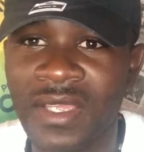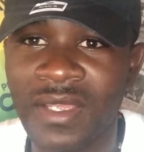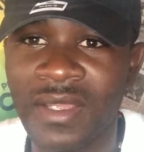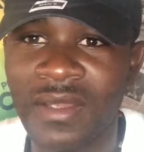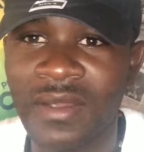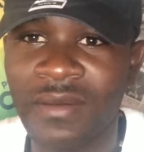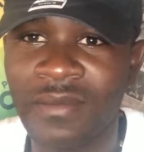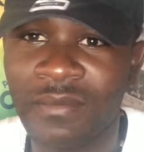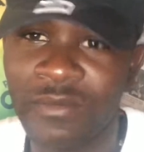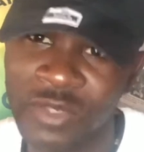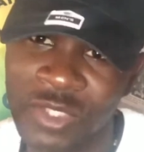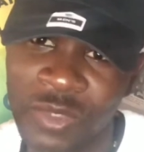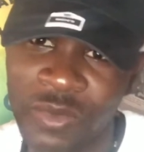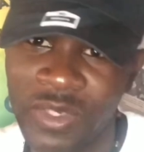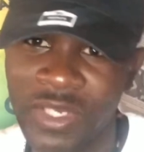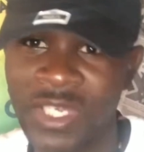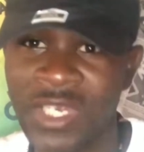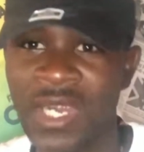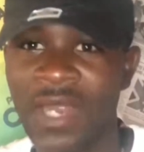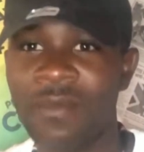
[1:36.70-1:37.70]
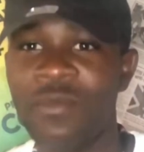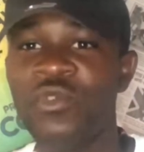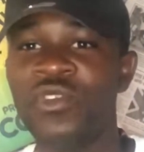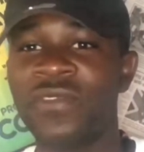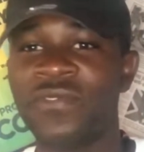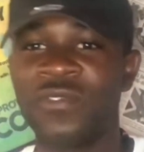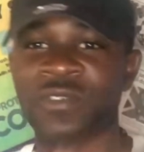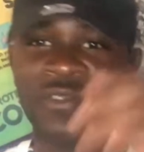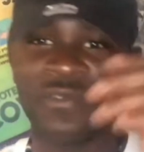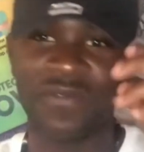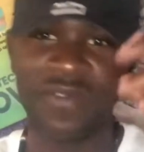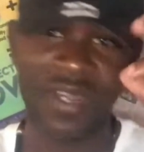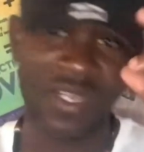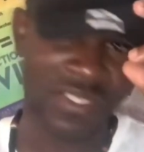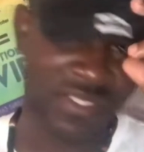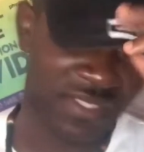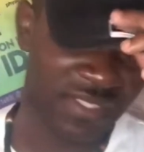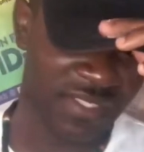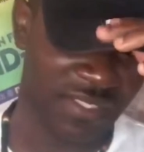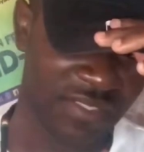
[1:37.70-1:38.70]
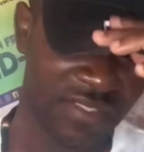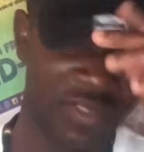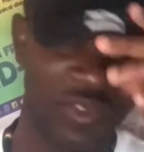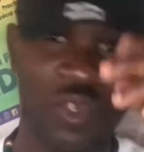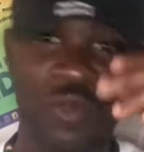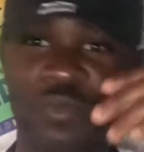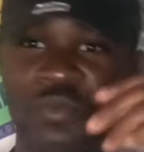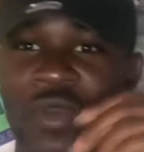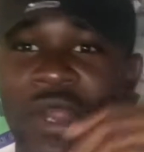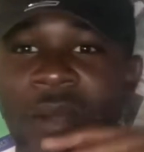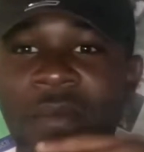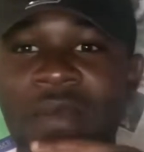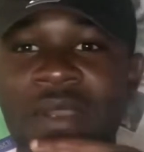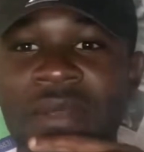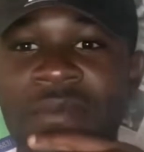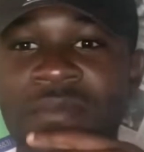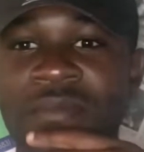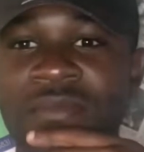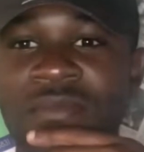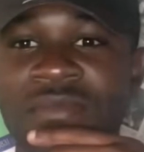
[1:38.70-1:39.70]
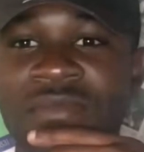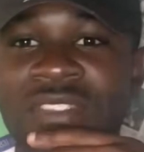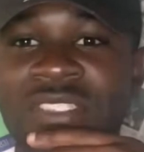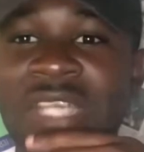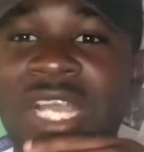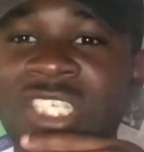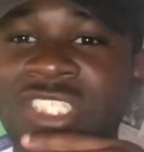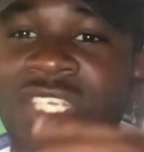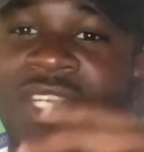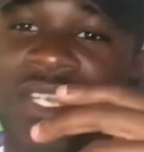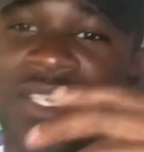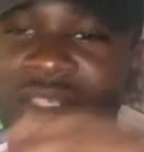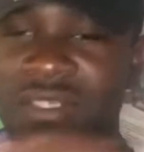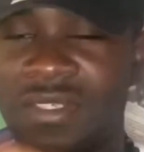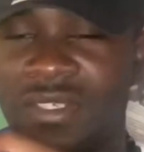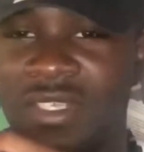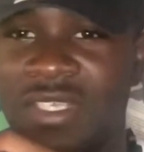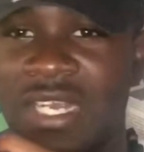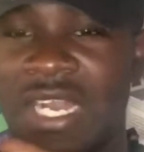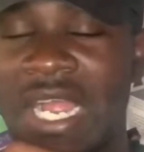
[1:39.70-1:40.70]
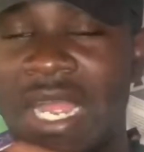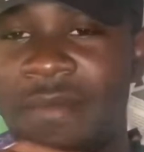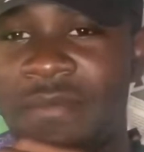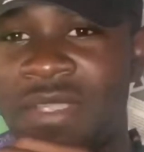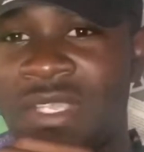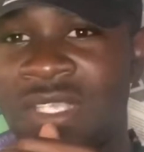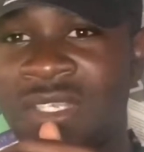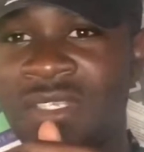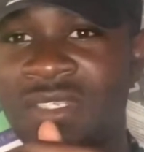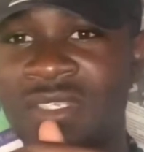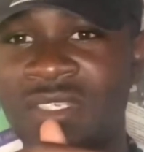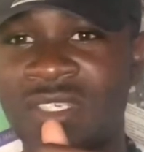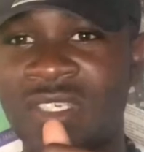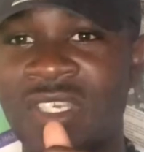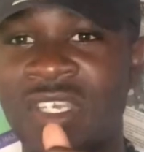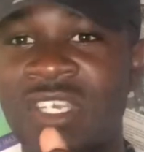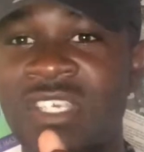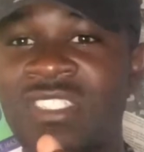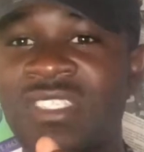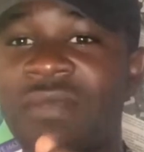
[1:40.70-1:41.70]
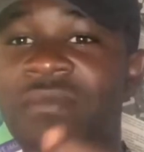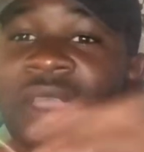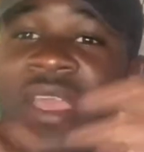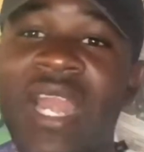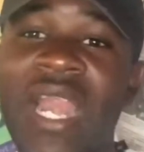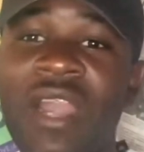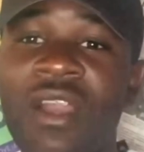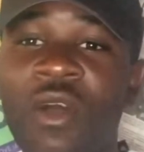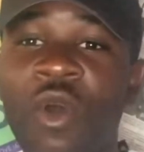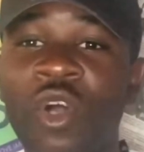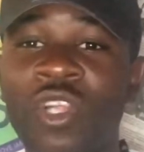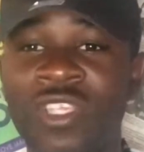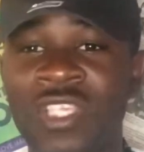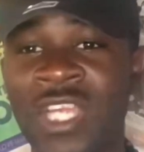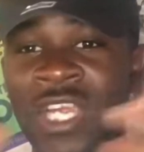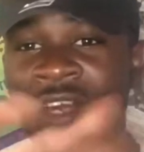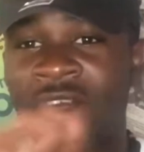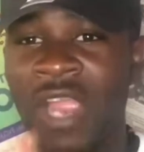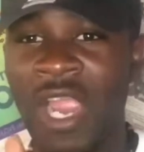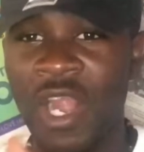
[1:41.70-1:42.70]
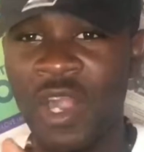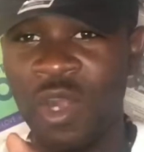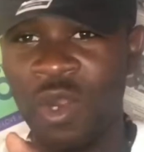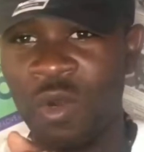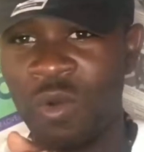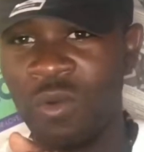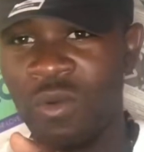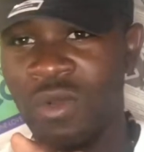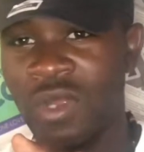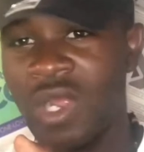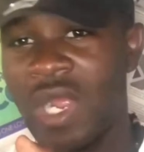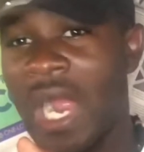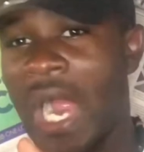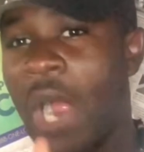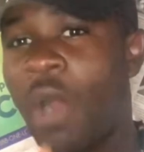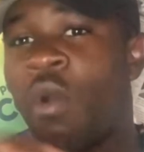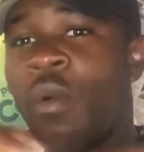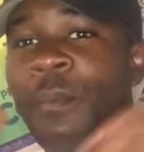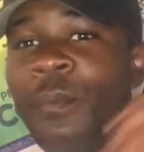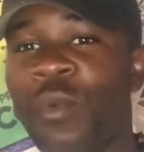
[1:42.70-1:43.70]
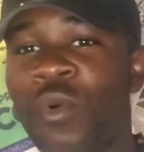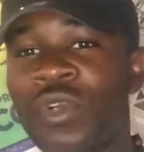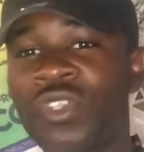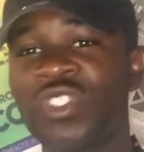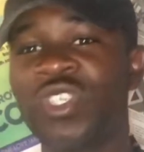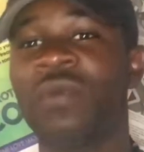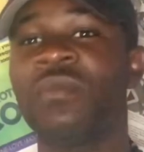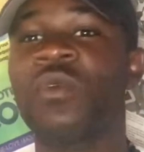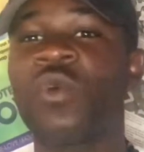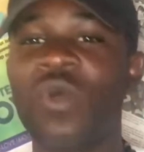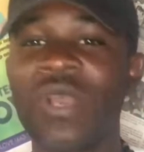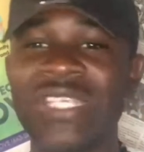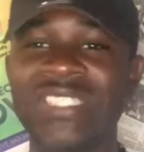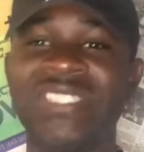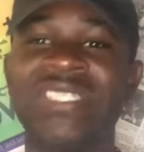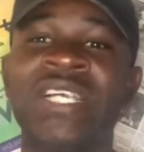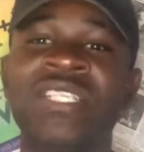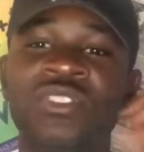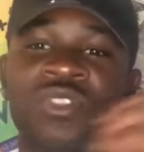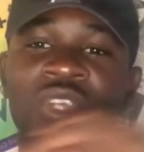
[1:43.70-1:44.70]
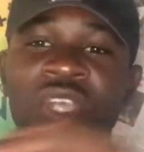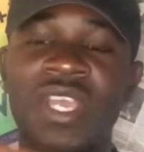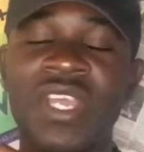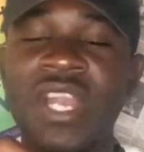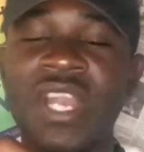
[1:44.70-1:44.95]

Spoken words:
But you hear a beautiful voice. No problem. Sasha. You know what I mean? So me and her out here right now, I will put some questions together.